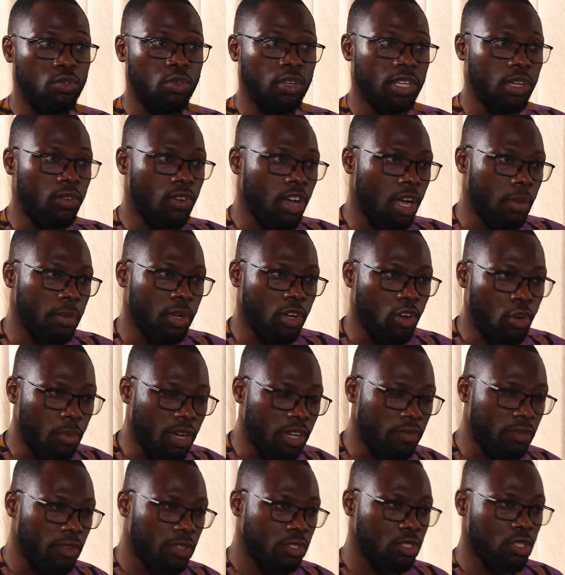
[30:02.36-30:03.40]
School or the Kwame Nkrumah
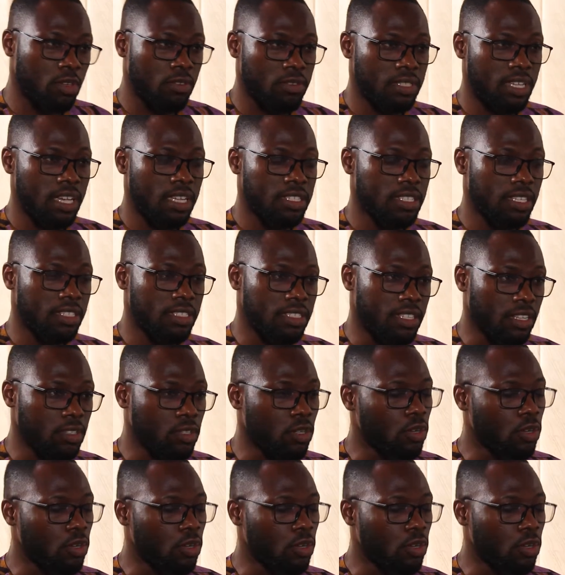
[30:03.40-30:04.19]
University of Science and